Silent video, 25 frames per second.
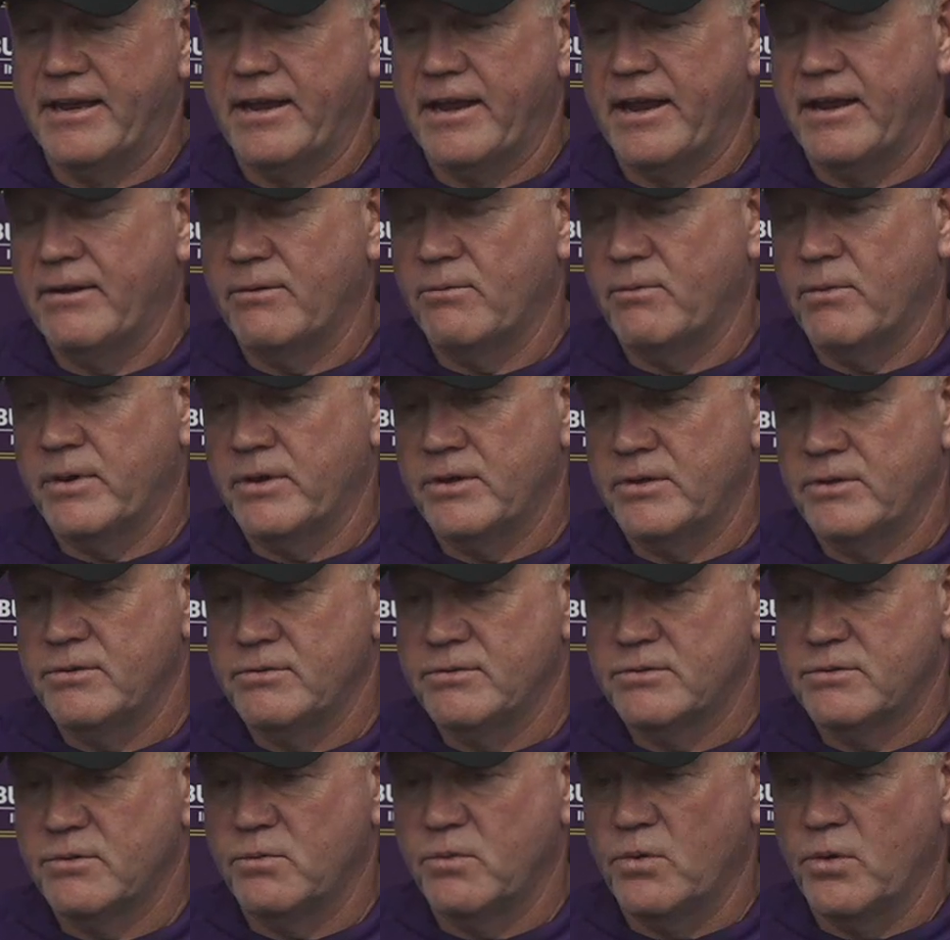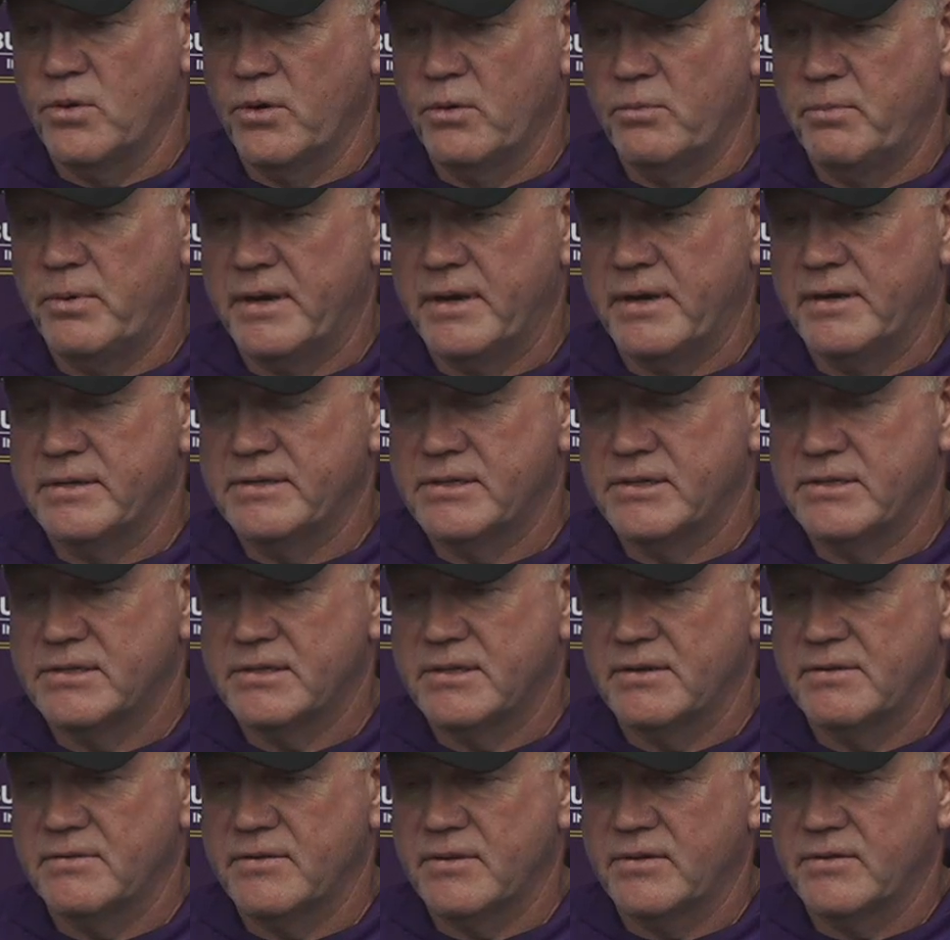don't want to use the word, but
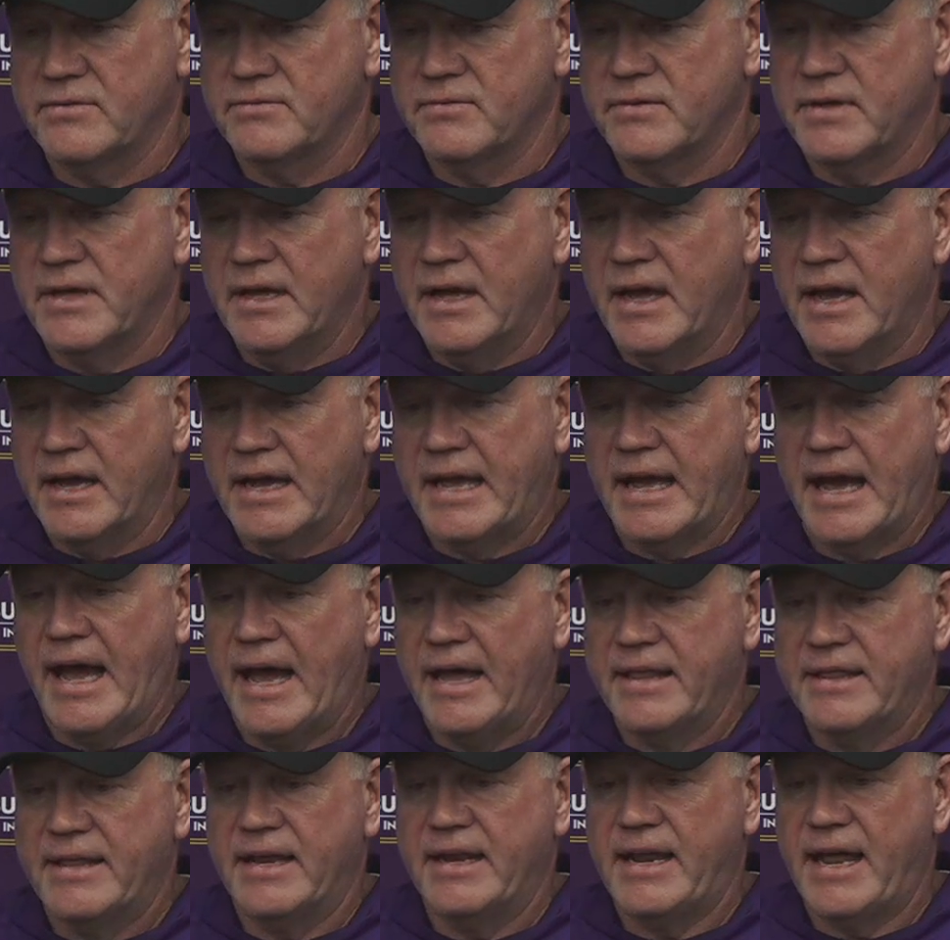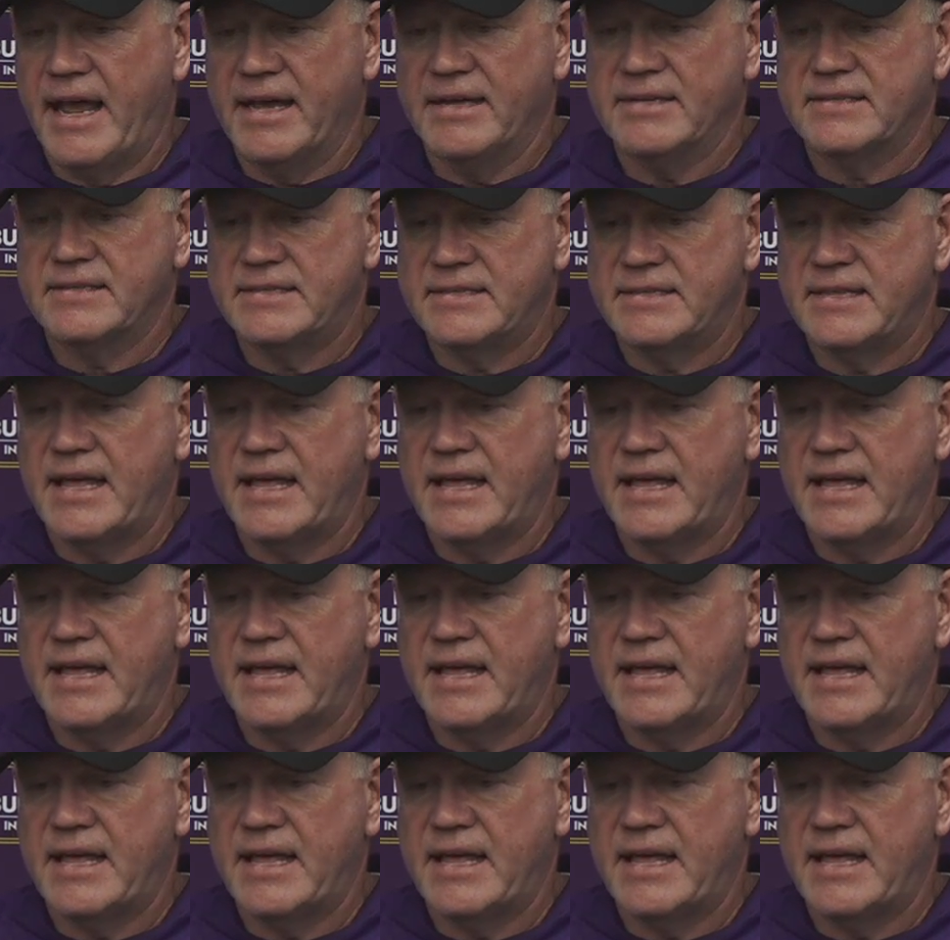just a guy that has